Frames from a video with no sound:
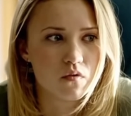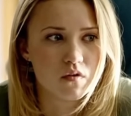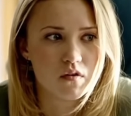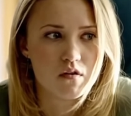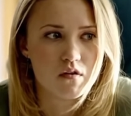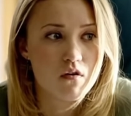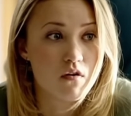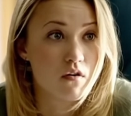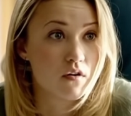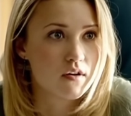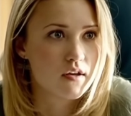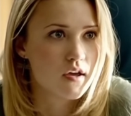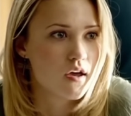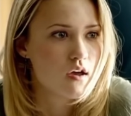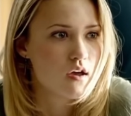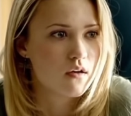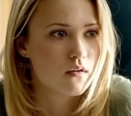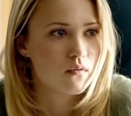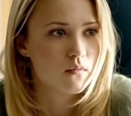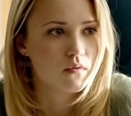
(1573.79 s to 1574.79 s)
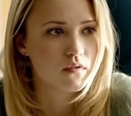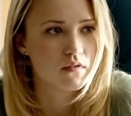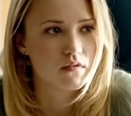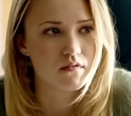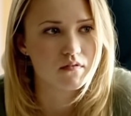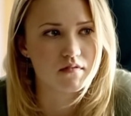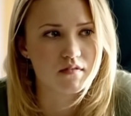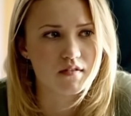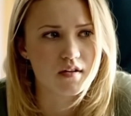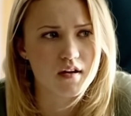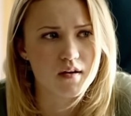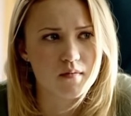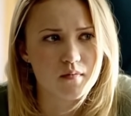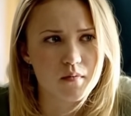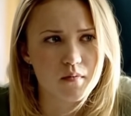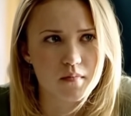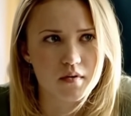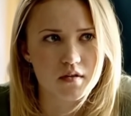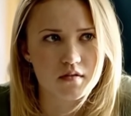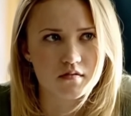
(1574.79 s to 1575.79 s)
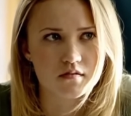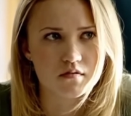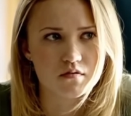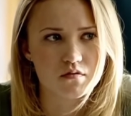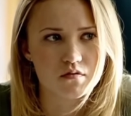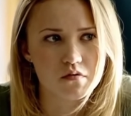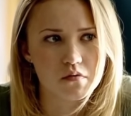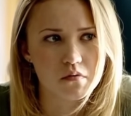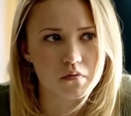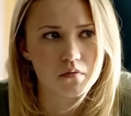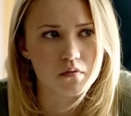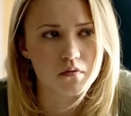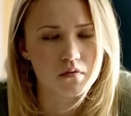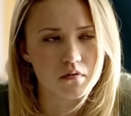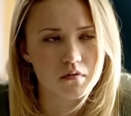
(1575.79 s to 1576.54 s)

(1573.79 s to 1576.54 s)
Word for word: really are gay. What they're saying about me isn't true.